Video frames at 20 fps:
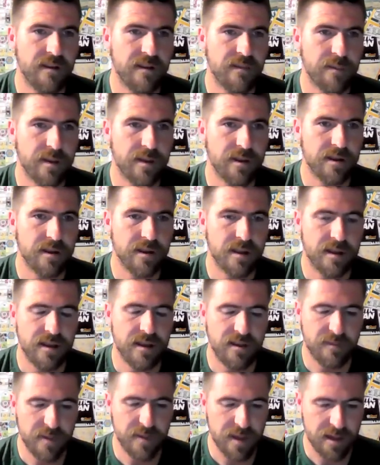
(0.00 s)
He's been
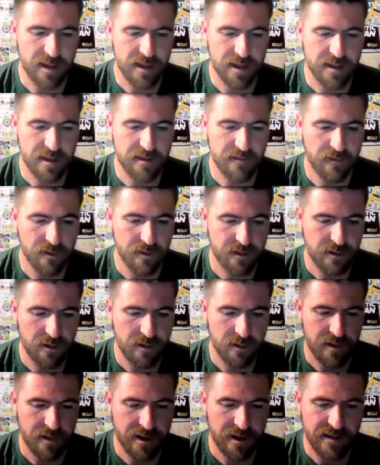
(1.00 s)
good in the fourth
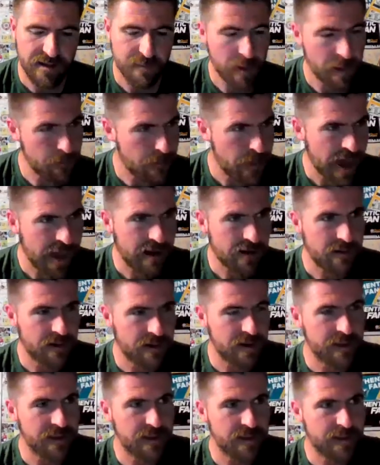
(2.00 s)
quarter, and he's been
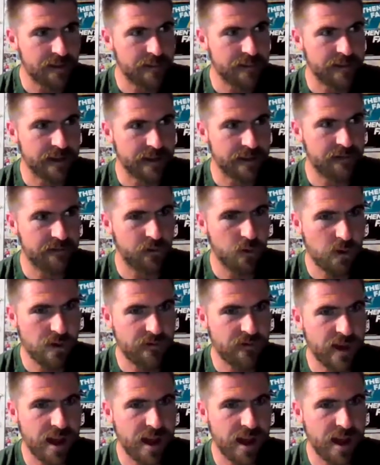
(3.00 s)
better in, it seems like, 4,